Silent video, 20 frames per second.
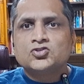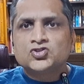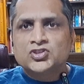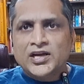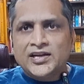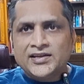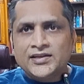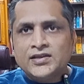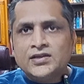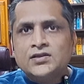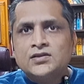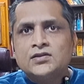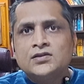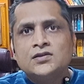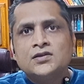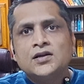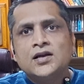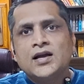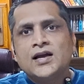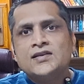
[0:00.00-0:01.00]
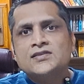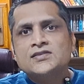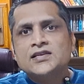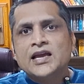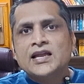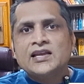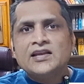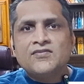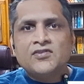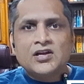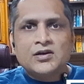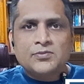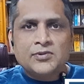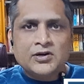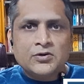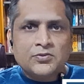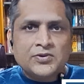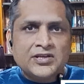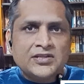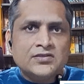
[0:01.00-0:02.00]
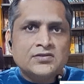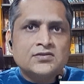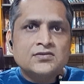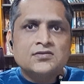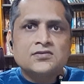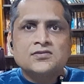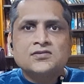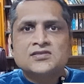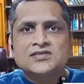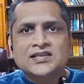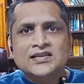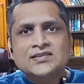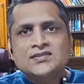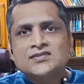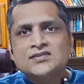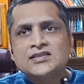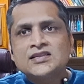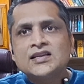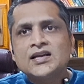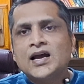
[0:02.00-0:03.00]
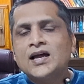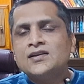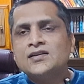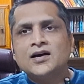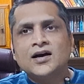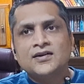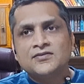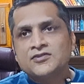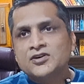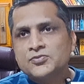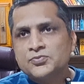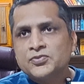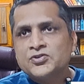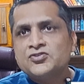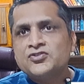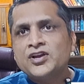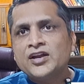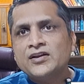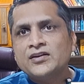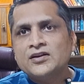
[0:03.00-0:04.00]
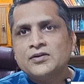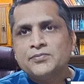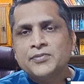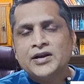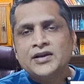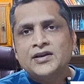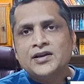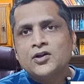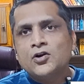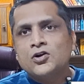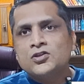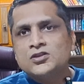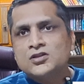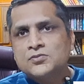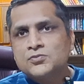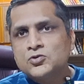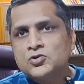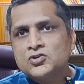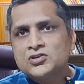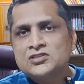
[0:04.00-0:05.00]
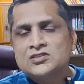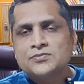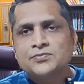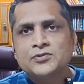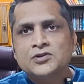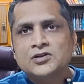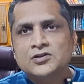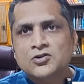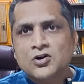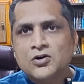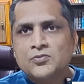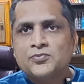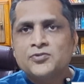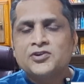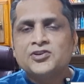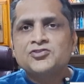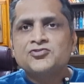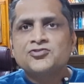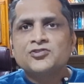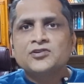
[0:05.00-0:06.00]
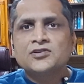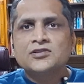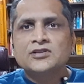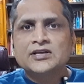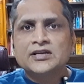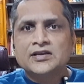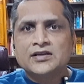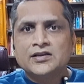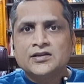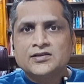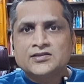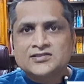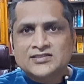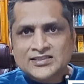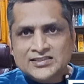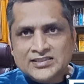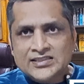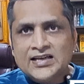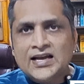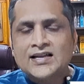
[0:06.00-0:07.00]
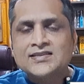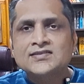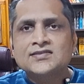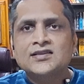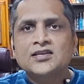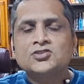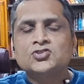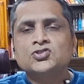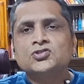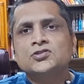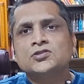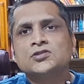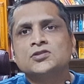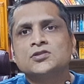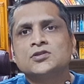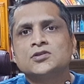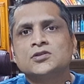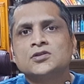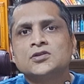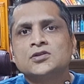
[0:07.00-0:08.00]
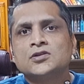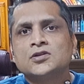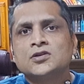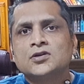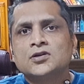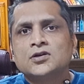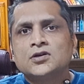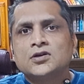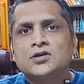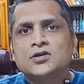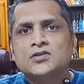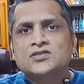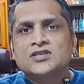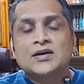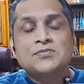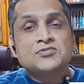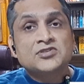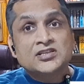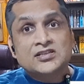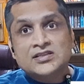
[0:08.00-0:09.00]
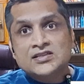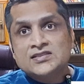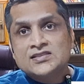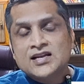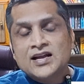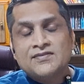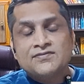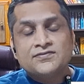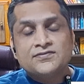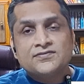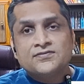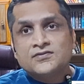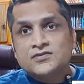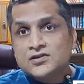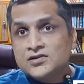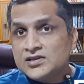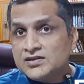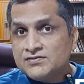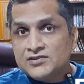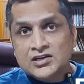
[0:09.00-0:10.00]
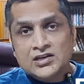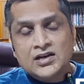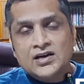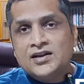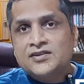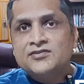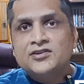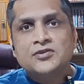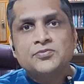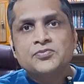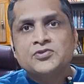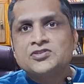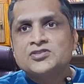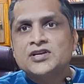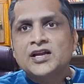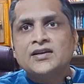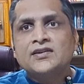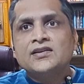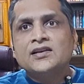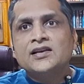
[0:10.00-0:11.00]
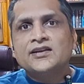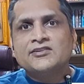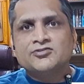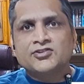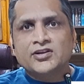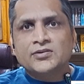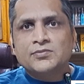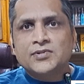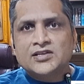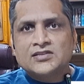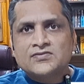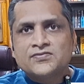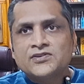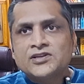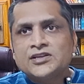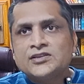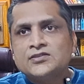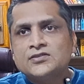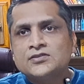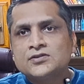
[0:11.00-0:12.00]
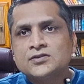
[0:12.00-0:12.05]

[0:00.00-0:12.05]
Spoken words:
China has anywhere between 60 and 100% depending on the municipal corporation, the city as such. Some cities have even a 100% electric bus fleet.